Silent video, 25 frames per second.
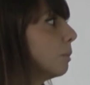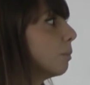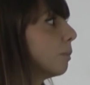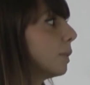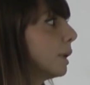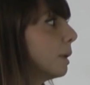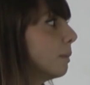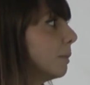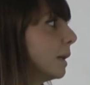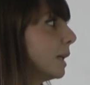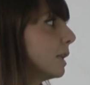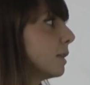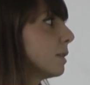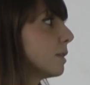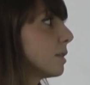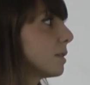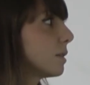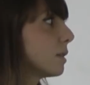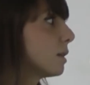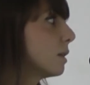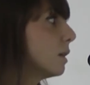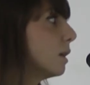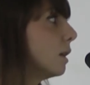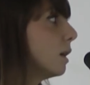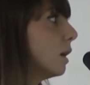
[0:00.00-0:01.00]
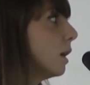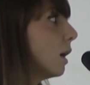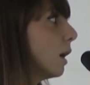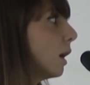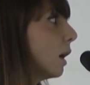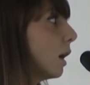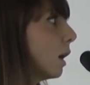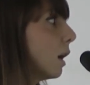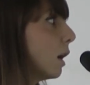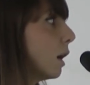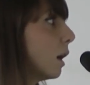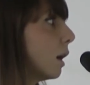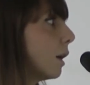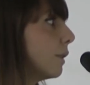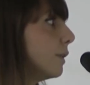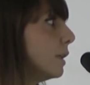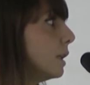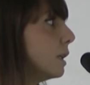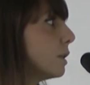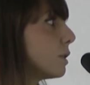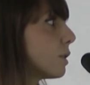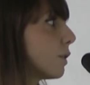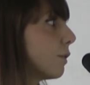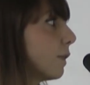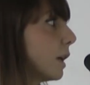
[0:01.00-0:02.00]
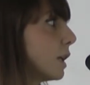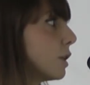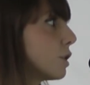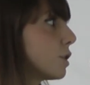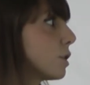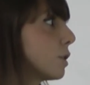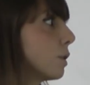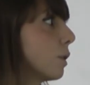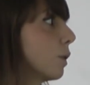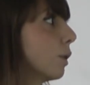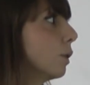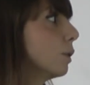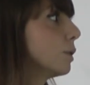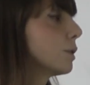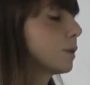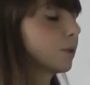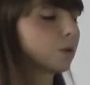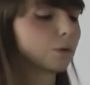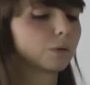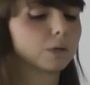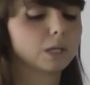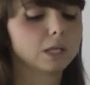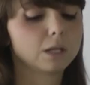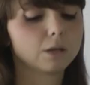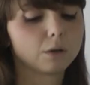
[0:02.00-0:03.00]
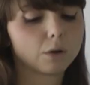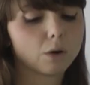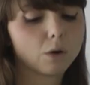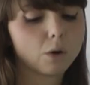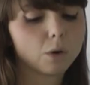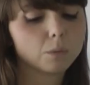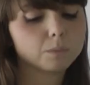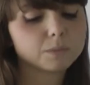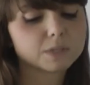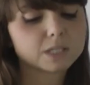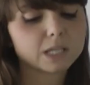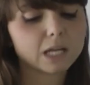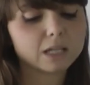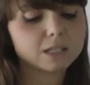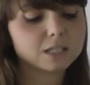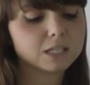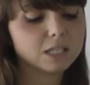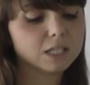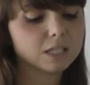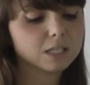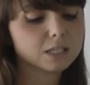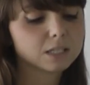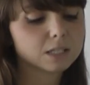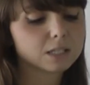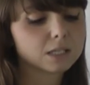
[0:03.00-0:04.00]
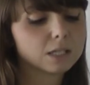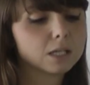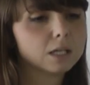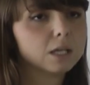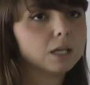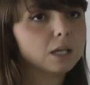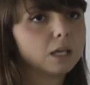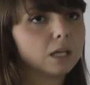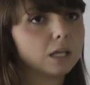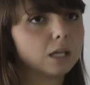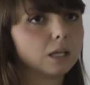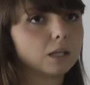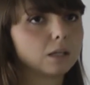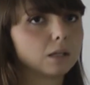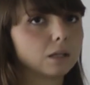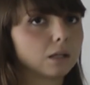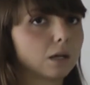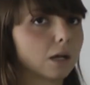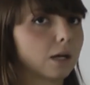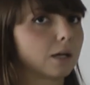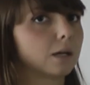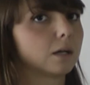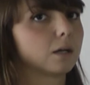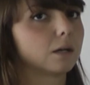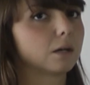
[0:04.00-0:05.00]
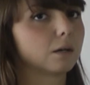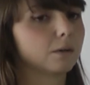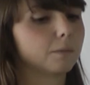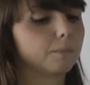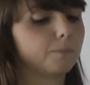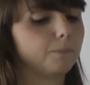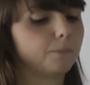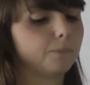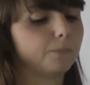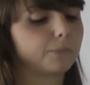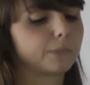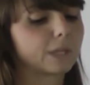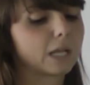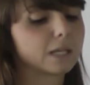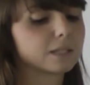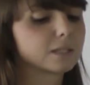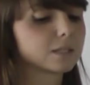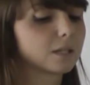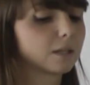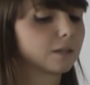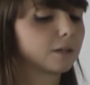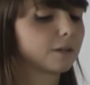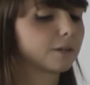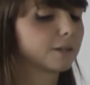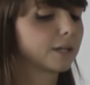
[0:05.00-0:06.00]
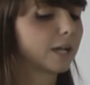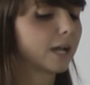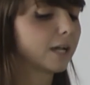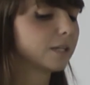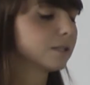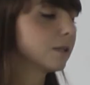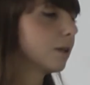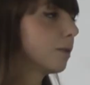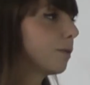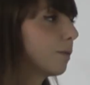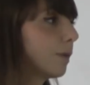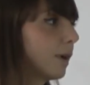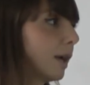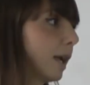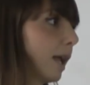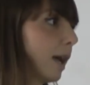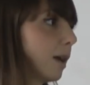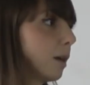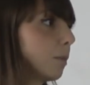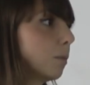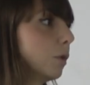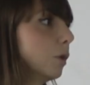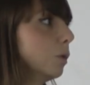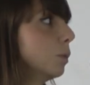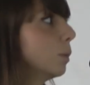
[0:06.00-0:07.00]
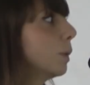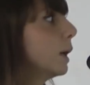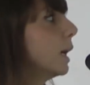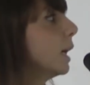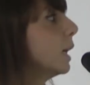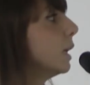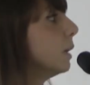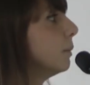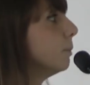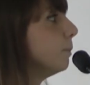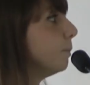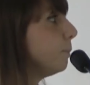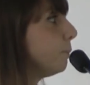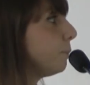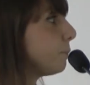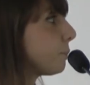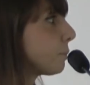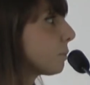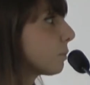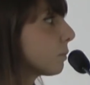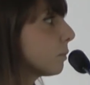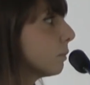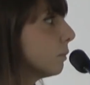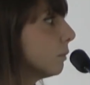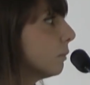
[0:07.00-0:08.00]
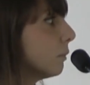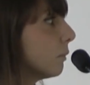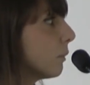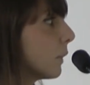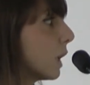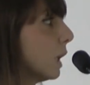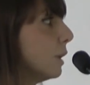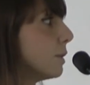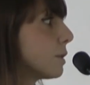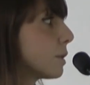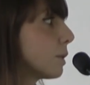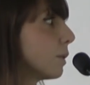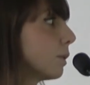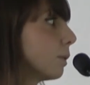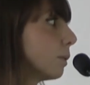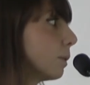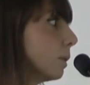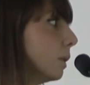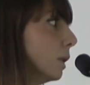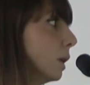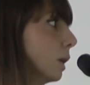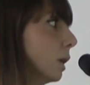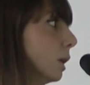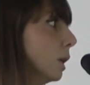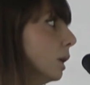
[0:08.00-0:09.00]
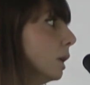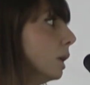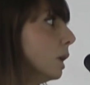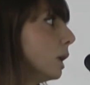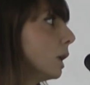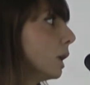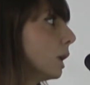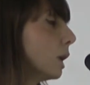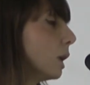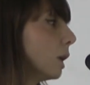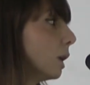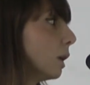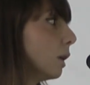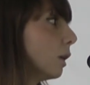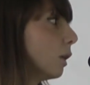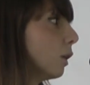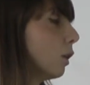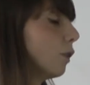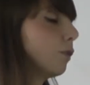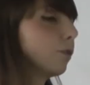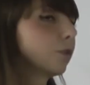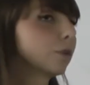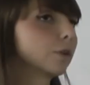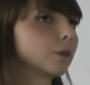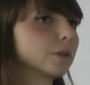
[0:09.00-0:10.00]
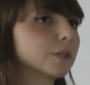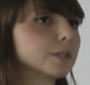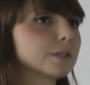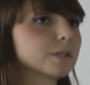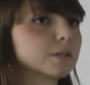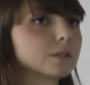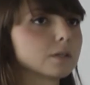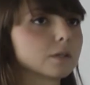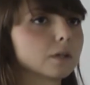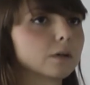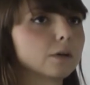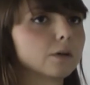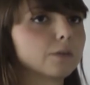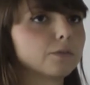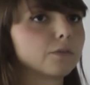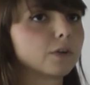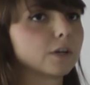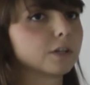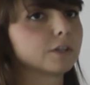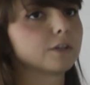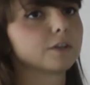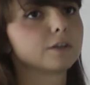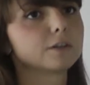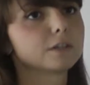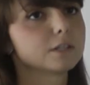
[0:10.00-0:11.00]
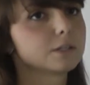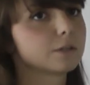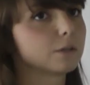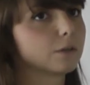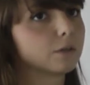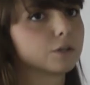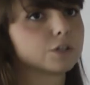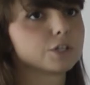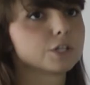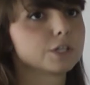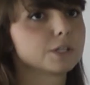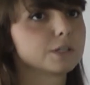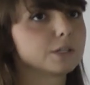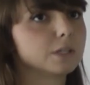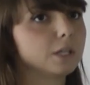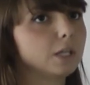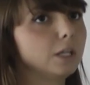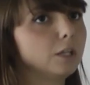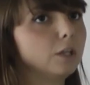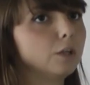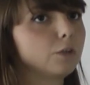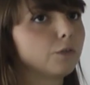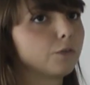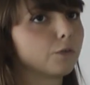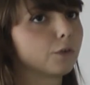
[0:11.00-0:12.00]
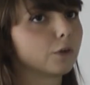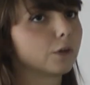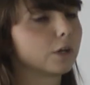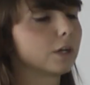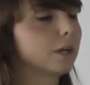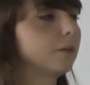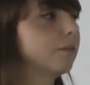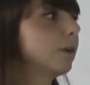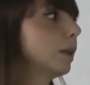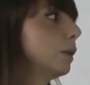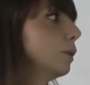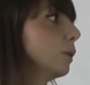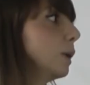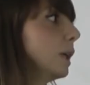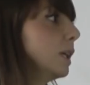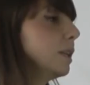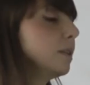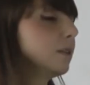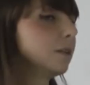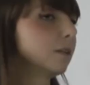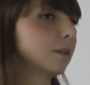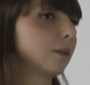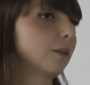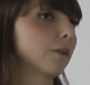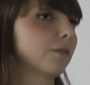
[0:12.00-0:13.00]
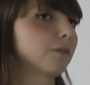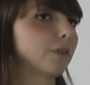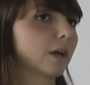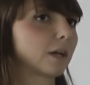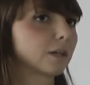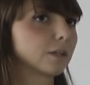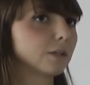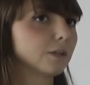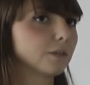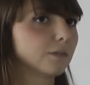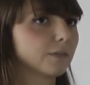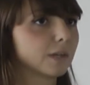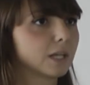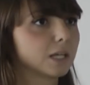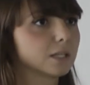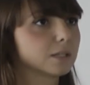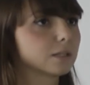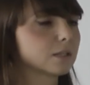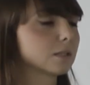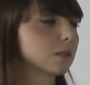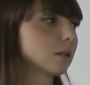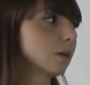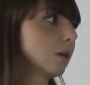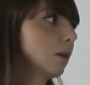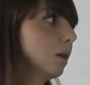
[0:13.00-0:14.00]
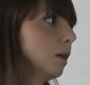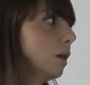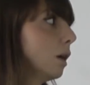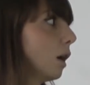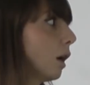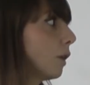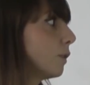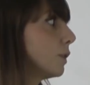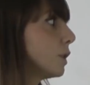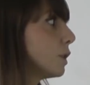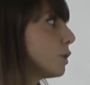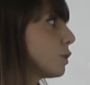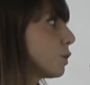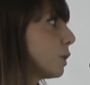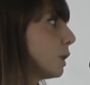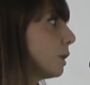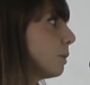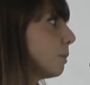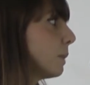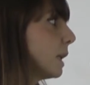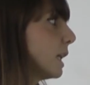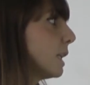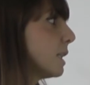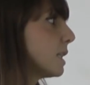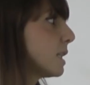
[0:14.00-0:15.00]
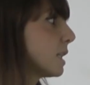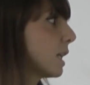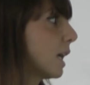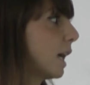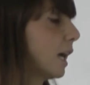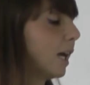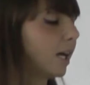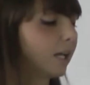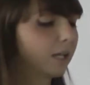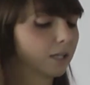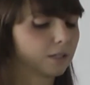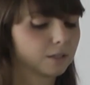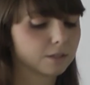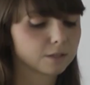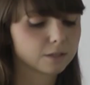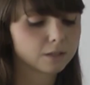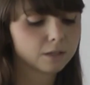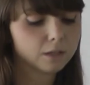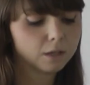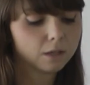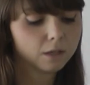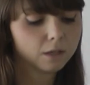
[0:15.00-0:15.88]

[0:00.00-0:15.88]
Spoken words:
implement the intervention also in home settings in a standardized and reliable way. And so, of course, further research is needed for evaluating the effectiveness of the treatment, and